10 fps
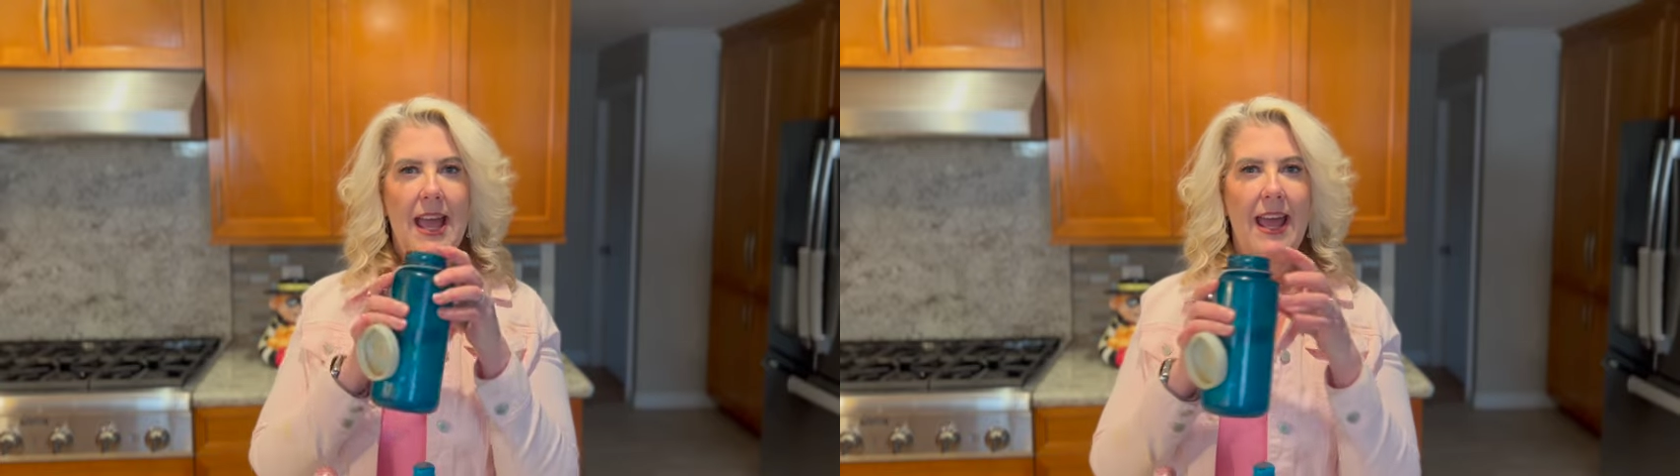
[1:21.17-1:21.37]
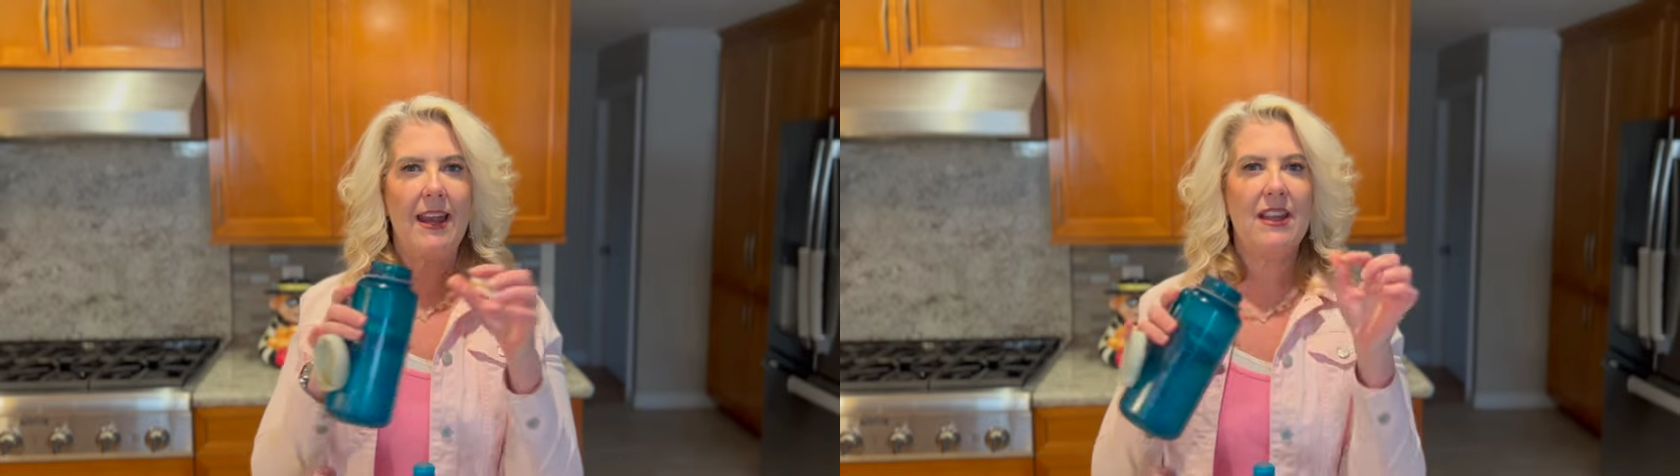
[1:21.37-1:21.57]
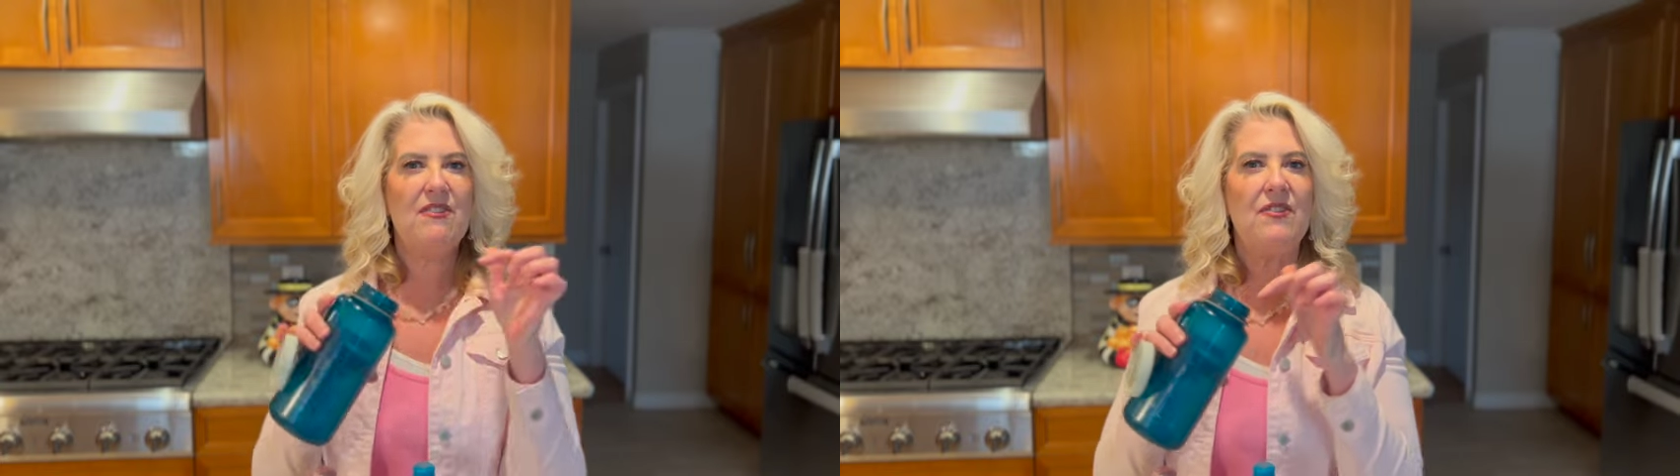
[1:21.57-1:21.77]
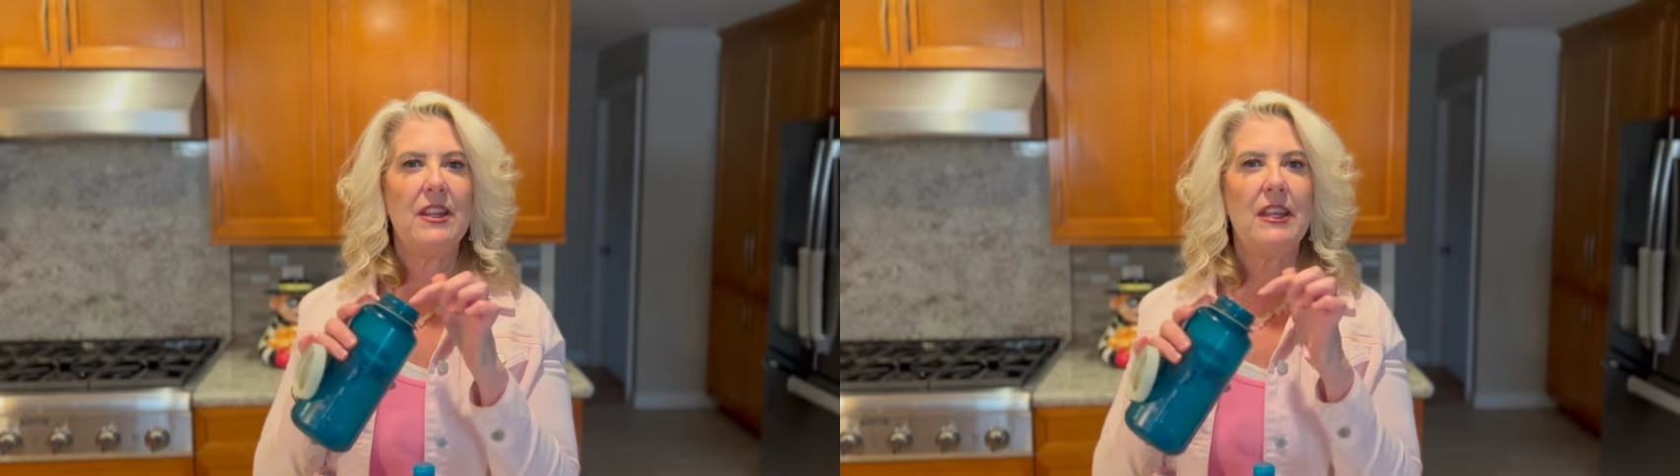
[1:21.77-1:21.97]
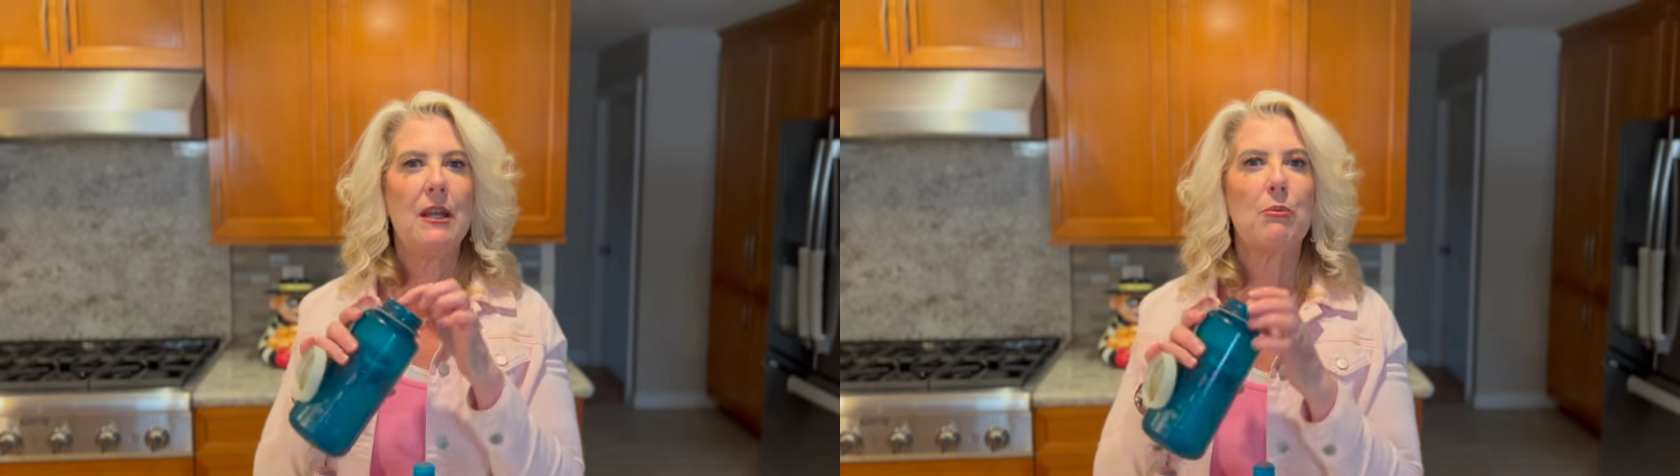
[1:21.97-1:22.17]
and I
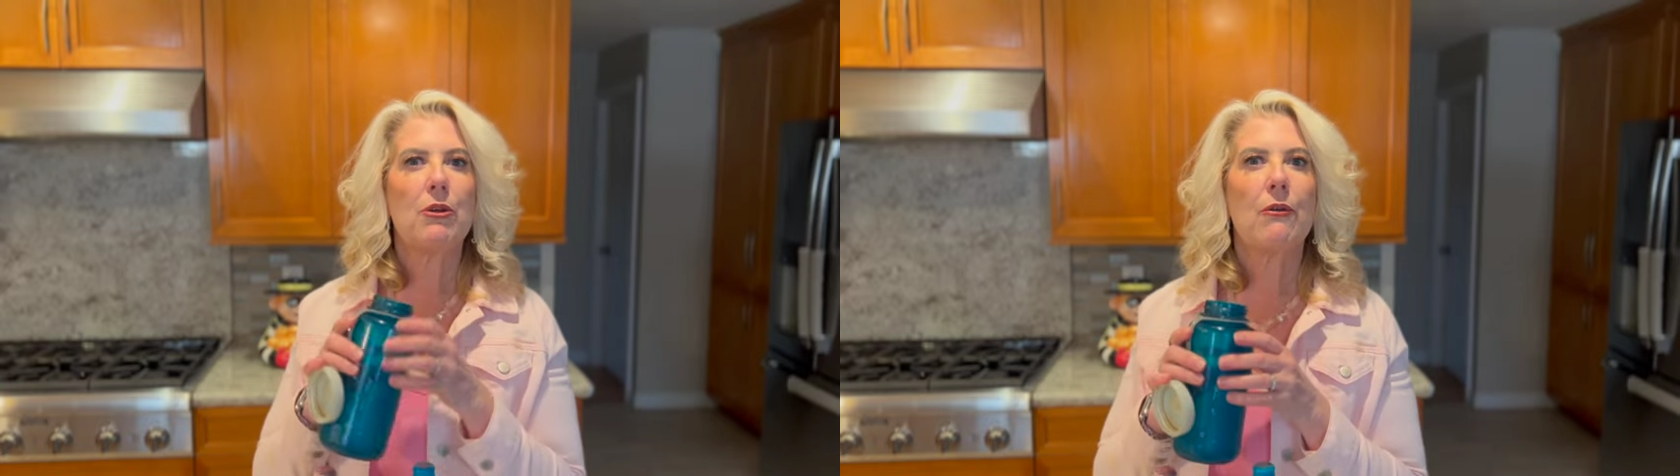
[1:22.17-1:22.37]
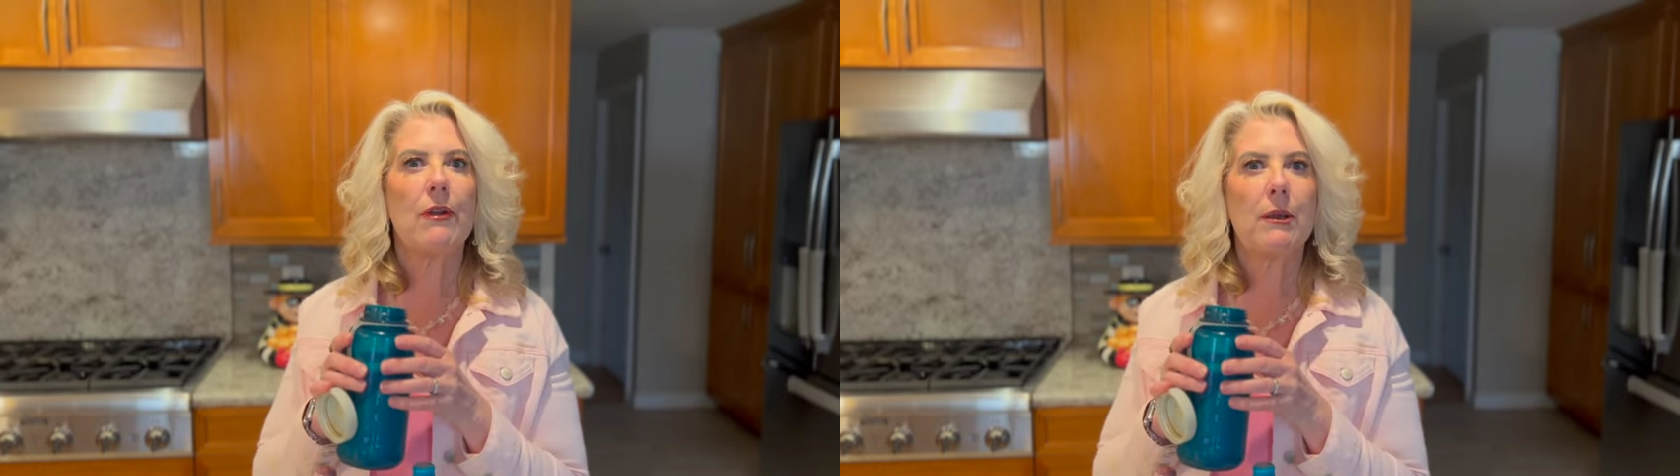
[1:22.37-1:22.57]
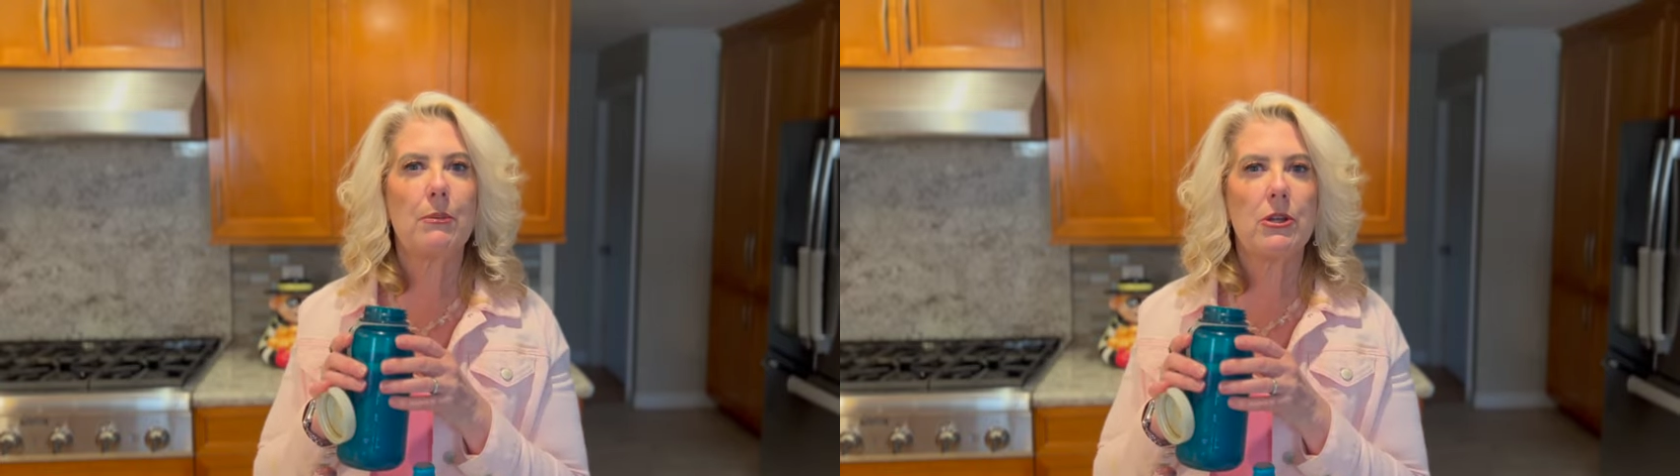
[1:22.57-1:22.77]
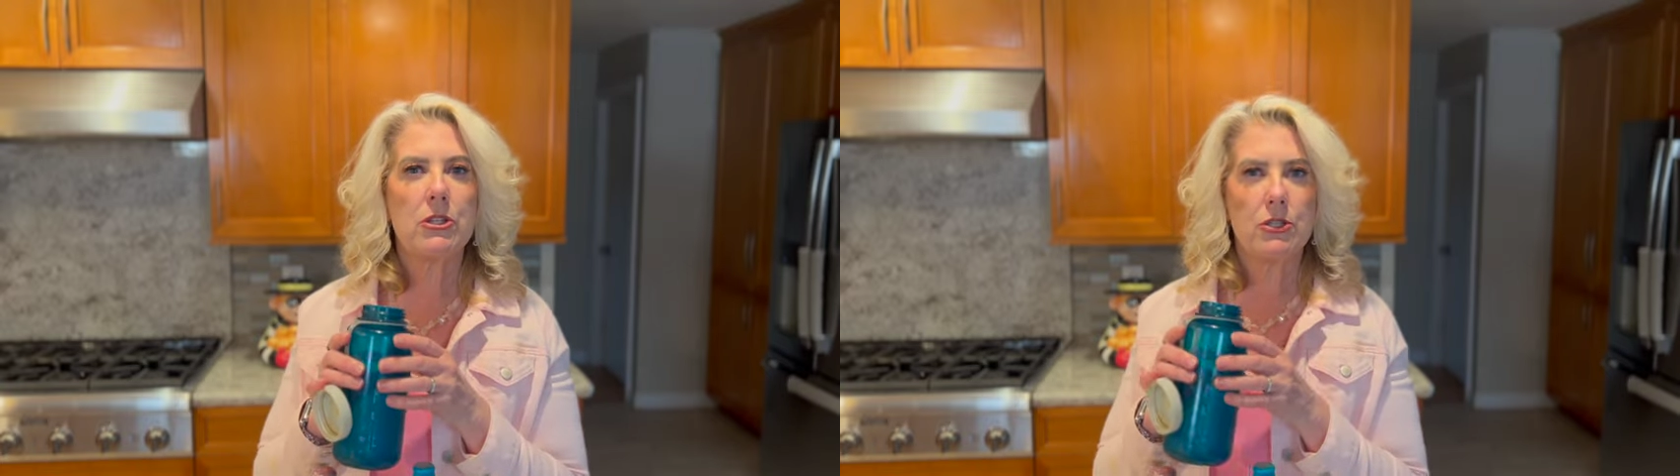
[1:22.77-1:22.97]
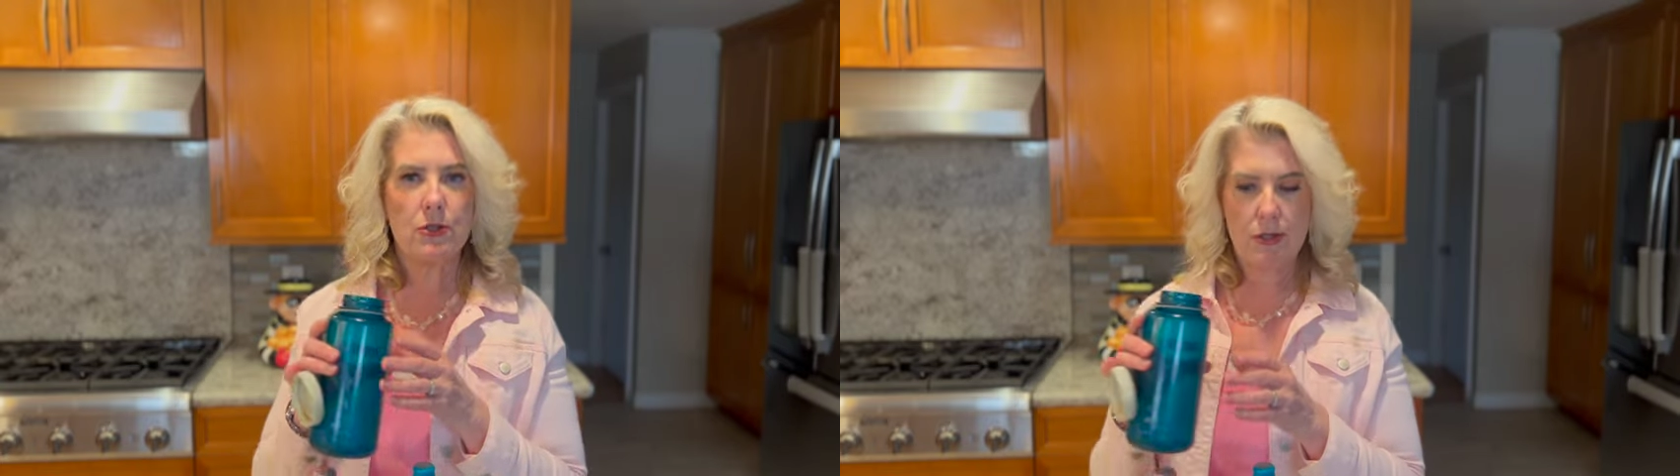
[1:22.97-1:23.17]
fill it up with cranberry
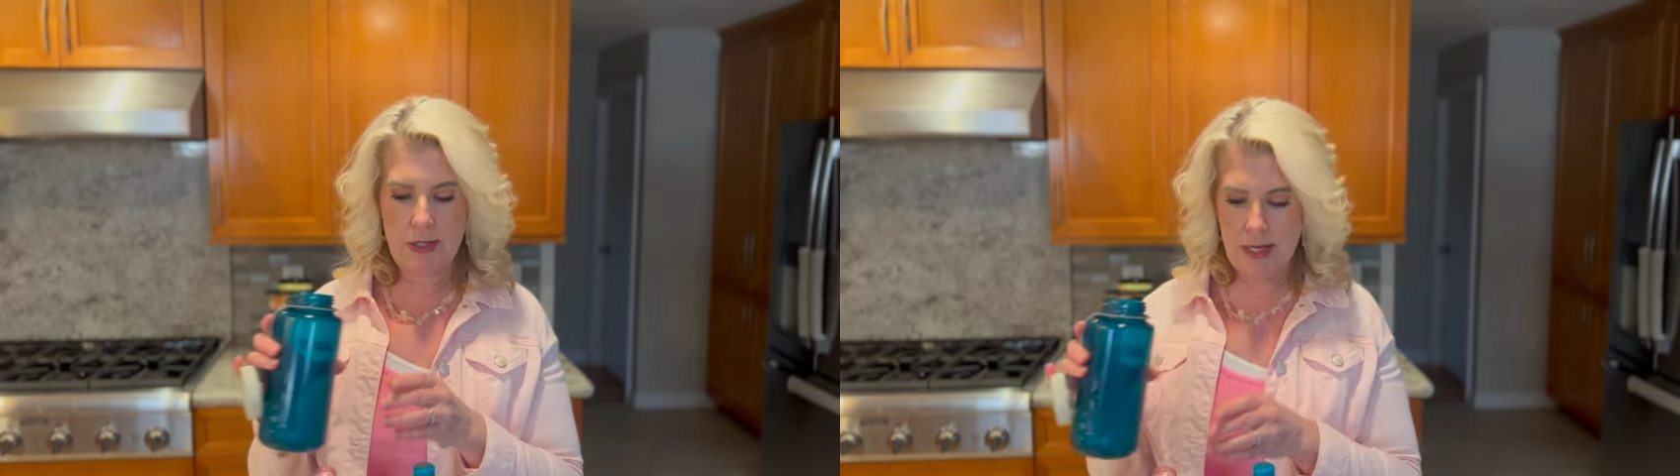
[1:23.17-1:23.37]
juice.